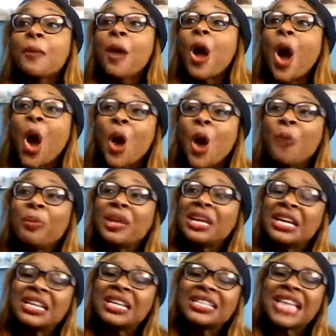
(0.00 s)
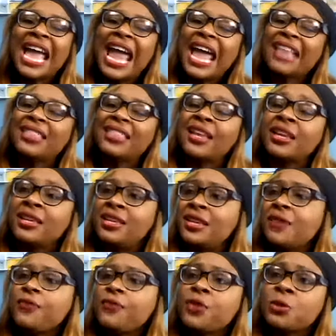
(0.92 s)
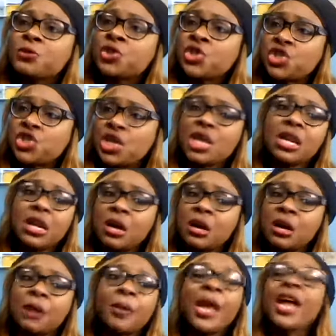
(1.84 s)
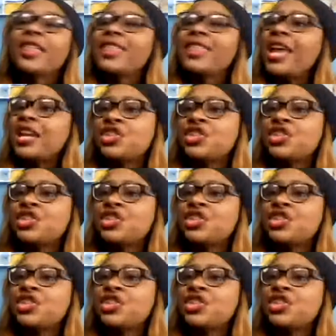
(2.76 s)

all because I had the gift of shut up, that